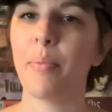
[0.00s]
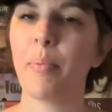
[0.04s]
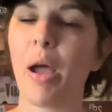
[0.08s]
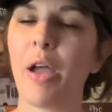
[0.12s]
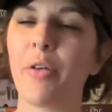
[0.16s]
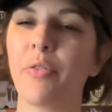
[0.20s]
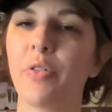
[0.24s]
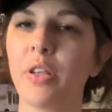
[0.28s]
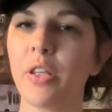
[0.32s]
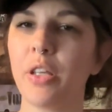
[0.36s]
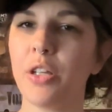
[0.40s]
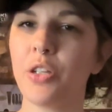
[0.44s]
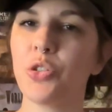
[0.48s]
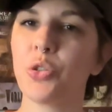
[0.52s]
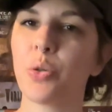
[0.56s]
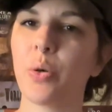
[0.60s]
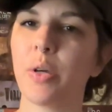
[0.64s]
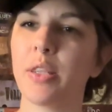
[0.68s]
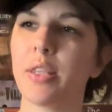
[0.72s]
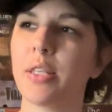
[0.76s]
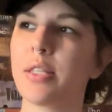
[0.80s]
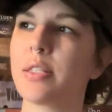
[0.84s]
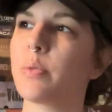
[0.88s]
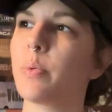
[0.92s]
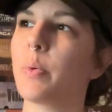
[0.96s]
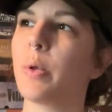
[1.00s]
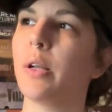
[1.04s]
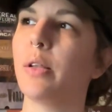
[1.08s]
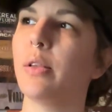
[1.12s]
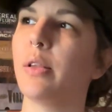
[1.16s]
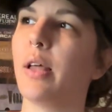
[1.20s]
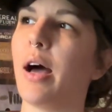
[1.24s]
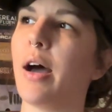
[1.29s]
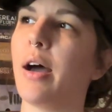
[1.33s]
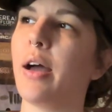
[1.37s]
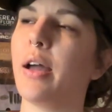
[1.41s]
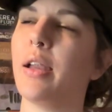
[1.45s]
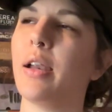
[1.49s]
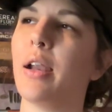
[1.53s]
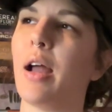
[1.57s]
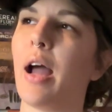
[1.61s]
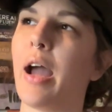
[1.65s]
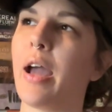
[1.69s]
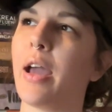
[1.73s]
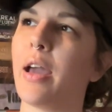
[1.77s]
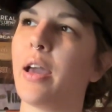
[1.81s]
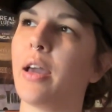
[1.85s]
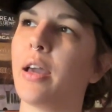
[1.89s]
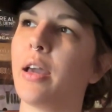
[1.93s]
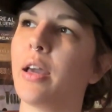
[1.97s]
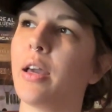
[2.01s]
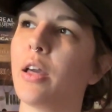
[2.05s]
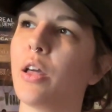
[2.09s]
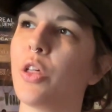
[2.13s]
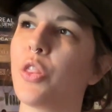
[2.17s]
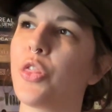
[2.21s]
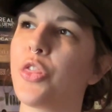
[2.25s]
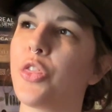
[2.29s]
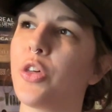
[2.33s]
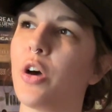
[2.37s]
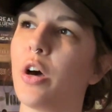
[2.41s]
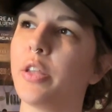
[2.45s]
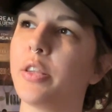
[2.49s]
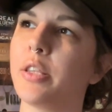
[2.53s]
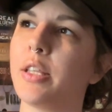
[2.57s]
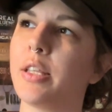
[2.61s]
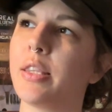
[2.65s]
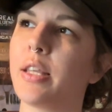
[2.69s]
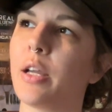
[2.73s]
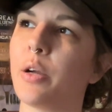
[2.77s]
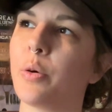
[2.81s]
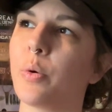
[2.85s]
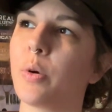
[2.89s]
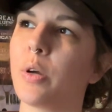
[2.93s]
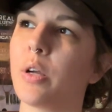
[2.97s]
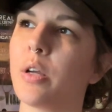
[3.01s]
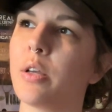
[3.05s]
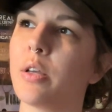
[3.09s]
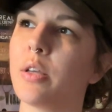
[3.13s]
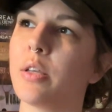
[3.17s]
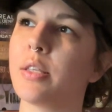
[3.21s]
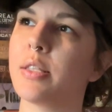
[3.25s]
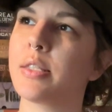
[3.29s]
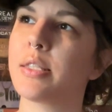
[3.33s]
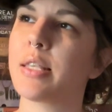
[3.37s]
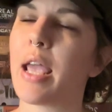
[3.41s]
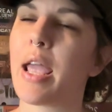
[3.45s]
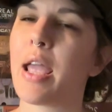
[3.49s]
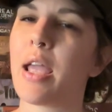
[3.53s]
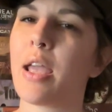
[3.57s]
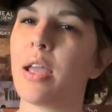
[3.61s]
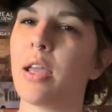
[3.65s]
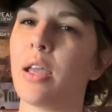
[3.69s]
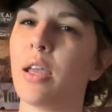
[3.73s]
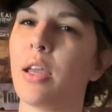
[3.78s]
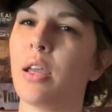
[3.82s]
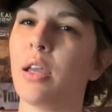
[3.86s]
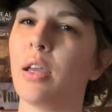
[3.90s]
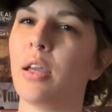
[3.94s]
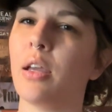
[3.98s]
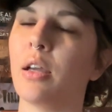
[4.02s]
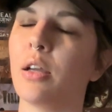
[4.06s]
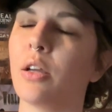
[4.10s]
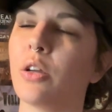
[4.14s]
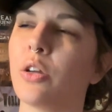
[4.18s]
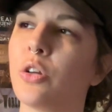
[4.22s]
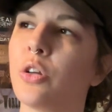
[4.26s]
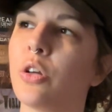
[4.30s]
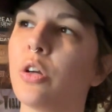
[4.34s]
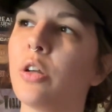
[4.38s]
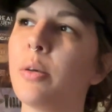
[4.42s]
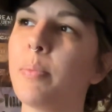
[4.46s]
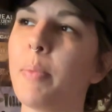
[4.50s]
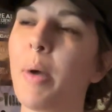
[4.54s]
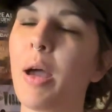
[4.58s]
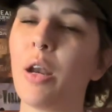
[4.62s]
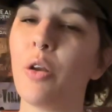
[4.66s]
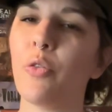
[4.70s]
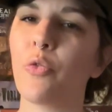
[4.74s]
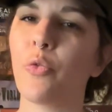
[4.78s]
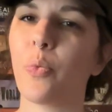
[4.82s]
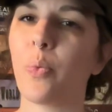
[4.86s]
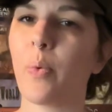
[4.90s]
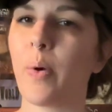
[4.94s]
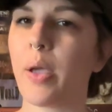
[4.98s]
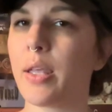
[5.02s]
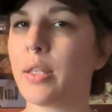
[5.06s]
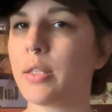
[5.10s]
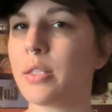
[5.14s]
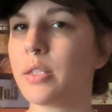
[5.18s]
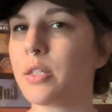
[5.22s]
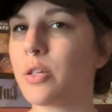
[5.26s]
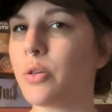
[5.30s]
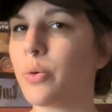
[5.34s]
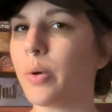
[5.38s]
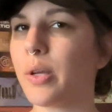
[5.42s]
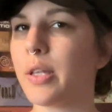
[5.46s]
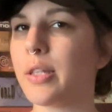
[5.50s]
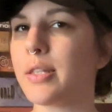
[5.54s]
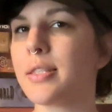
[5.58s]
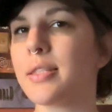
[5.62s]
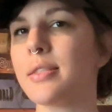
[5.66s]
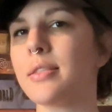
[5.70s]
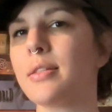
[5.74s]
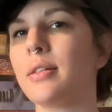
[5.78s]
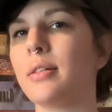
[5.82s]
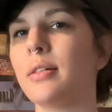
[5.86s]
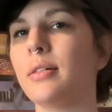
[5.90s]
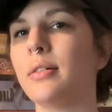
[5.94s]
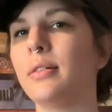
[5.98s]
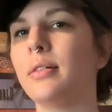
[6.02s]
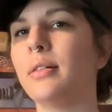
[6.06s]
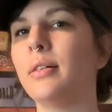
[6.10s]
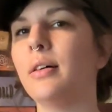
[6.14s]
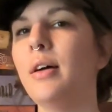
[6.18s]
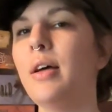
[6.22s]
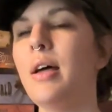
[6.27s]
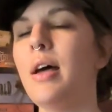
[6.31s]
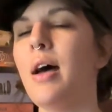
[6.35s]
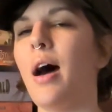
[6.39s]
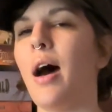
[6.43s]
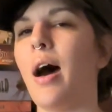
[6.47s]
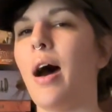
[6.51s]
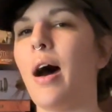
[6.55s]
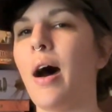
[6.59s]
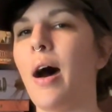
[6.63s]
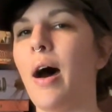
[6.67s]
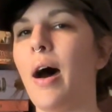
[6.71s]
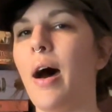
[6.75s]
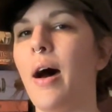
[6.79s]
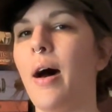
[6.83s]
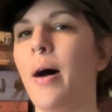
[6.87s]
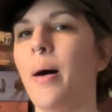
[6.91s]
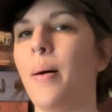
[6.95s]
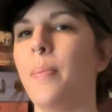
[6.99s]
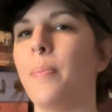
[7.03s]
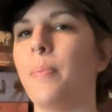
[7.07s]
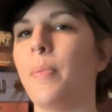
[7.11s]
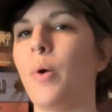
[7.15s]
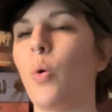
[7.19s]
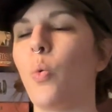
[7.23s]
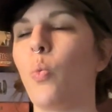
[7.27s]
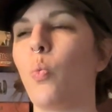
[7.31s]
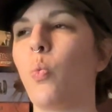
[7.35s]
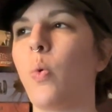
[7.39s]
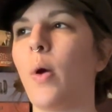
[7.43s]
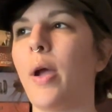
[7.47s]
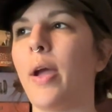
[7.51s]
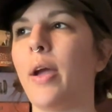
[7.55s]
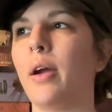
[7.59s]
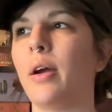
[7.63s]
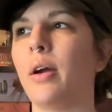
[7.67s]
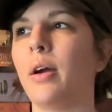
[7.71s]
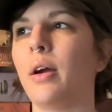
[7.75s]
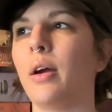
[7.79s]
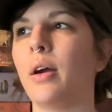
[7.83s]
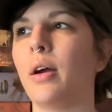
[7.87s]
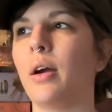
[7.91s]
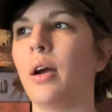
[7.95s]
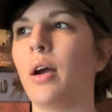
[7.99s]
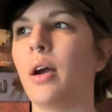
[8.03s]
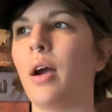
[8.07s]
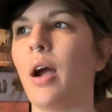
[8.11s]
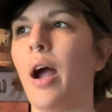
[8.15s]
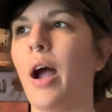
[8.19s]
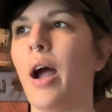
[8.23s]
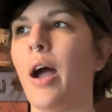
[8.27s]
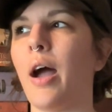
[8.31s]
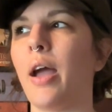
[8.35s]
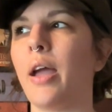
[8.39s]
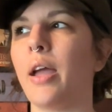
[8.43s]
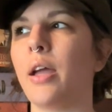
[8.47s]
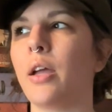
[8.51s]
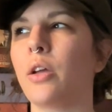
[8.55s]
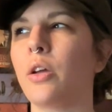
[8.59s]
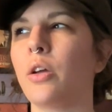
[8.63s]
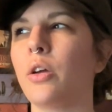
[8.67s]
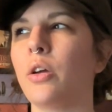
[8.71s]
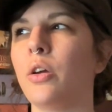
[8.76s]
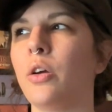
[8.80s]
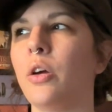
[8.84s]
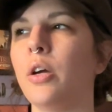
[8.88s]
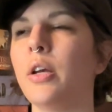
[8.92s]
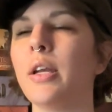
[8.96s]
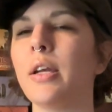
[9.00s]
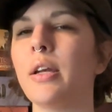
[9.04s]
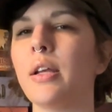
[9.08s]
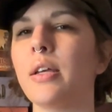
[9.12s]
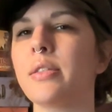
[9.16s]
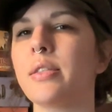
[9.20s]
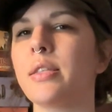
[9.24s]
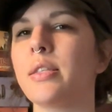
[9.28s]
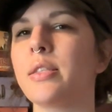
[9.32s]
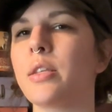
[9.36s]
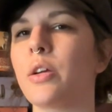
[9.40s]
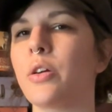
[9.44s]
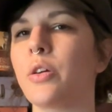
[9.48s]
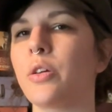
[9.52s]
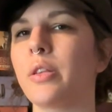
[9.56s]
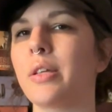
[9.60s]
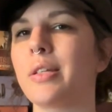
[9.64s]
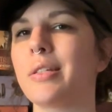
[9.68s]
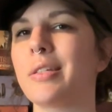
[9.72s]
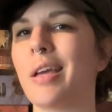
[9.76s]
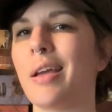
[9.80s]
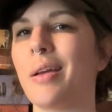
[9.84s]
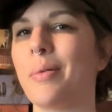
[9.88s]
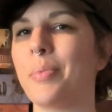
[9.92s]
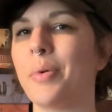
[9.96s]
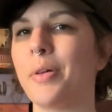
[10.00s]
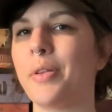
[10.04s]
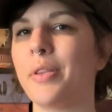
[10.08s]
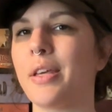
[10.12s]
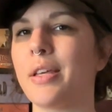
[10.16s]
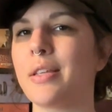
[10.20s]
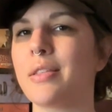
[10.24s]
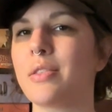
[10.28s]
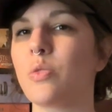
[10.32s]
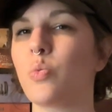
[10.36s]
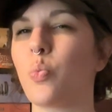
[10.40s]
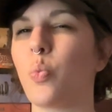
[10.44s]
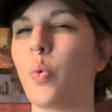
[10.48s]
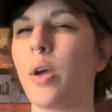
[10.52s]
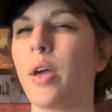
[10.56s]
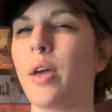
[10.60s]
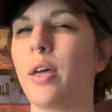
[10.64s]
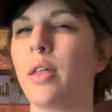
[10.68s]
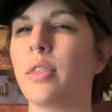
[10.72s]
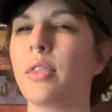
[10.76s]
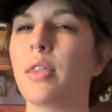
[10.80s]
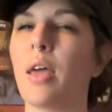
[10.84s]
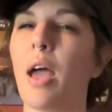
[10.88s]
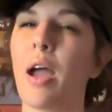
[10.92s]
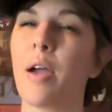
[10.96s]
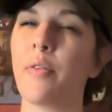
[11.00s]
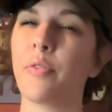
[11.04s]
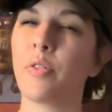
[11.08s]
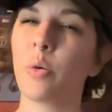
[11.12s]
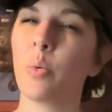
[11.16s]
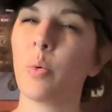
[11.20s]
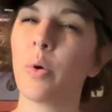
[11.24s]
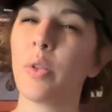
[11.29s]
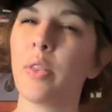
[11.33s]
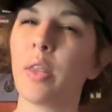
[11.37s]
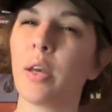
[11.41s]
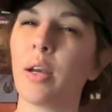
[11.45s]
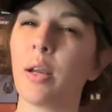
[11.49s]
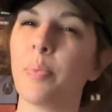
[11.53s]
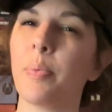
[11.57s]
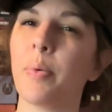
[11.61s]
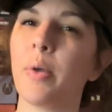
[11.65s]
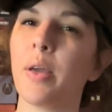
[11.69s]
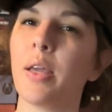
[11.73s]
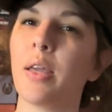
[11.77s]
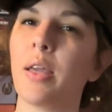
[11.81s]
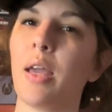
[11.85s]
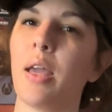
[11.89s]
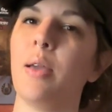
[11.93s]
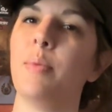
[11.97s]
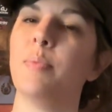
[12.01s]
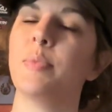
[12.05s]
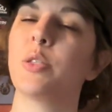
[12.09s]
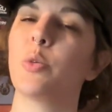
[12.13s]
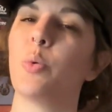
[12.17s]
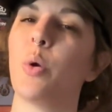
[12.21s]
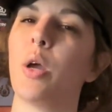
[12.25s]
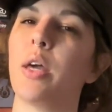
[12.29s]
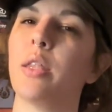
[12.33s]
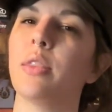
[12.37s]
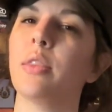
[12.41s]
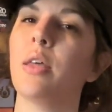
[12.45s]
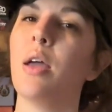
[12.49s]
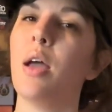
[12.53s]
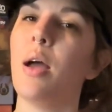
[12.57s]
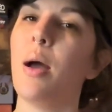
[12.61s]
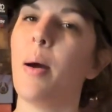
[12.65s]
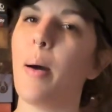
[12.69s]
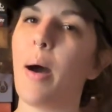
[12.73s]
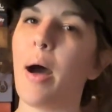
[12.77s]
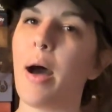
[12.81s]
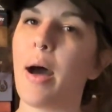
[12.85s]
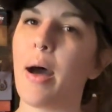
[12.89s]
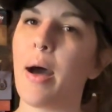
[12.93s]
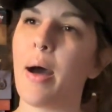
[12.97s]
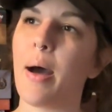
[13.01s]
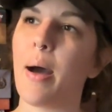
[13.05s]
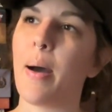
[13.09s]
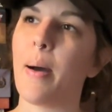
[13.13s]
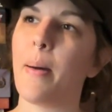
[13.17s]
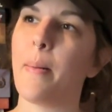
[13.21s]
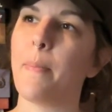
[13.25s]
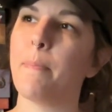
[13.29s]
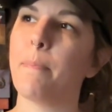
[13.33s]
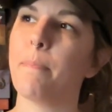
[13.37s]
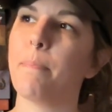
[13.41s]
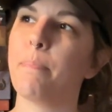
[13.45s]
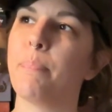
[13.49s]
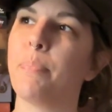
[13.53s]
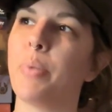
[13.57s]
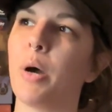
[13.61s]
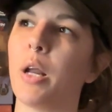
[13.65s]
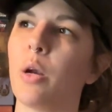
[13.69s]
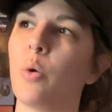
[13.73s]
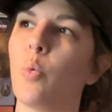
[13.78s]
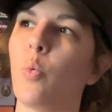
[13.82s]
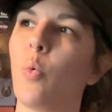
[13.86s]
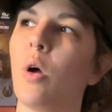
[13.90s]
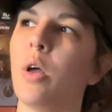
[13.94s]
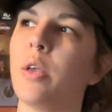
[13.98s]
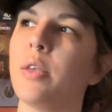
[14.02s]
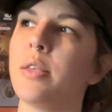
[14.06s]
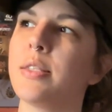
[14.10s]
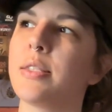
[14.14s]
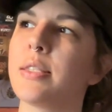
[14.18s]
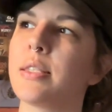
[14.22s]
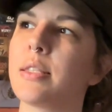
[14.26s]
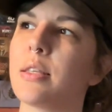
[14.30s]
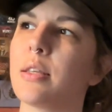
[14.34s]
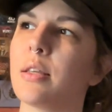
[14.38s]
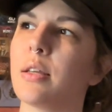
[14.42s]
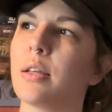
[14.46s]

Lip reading: I really enjoyed this one a lot. I thought that there was a good amount of weight to it still, where I couldn't necessarily table this with everyone that I play games with, but it was